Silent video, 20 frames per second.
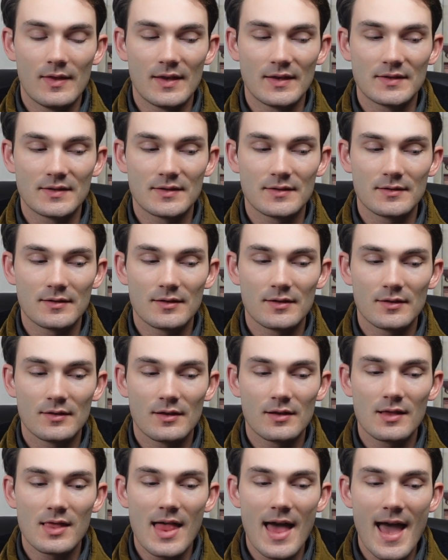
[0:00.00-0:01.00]
this
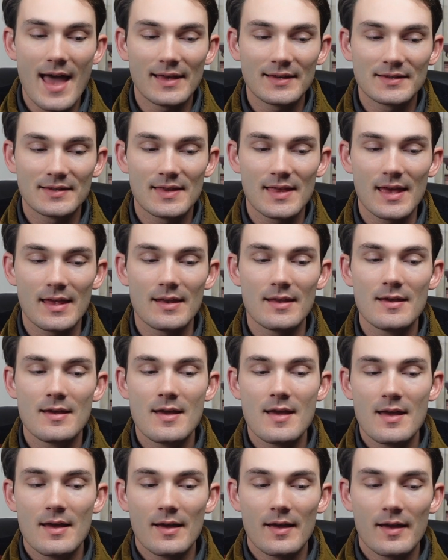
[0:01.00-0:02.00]
class that
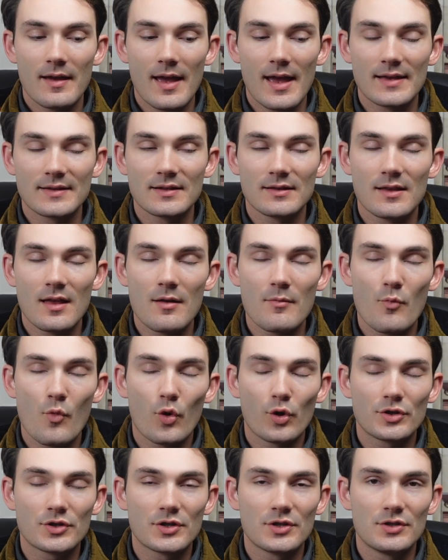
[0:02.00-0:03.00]
has a lot
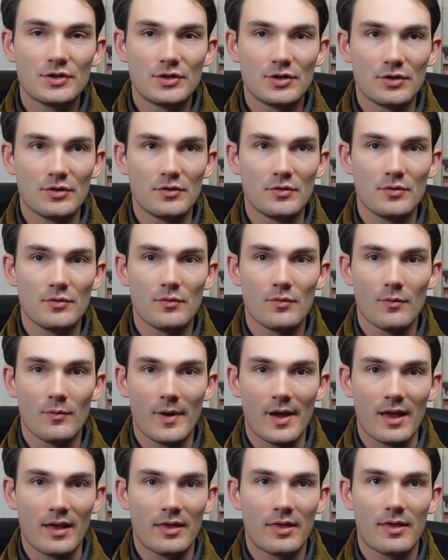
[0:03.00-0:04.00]
more to do
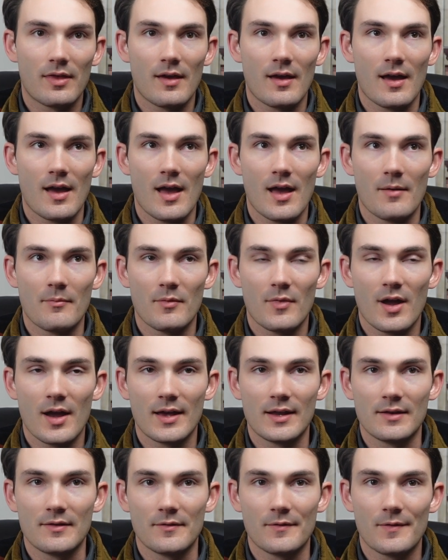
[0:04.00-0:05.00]
with um,
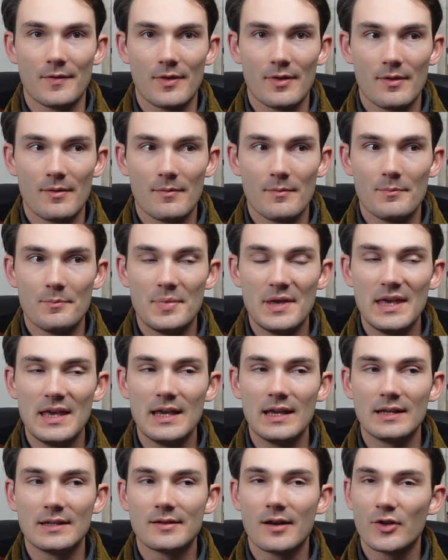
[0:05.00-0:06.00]
kind of
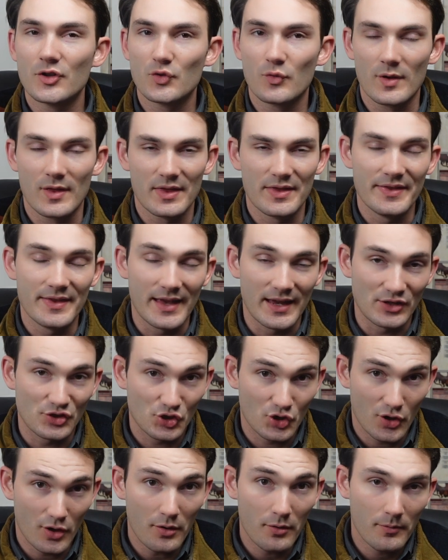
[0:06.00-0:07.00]
being in touch with
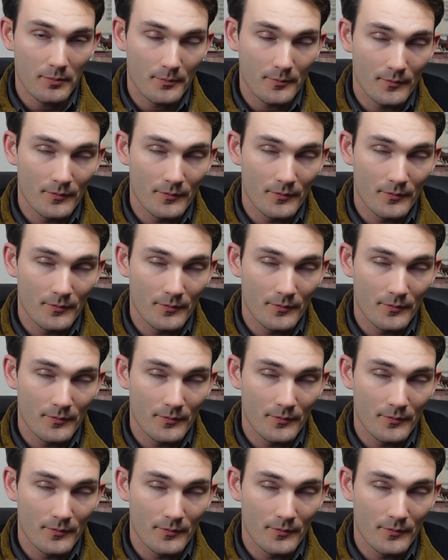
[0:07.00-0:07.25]
nature,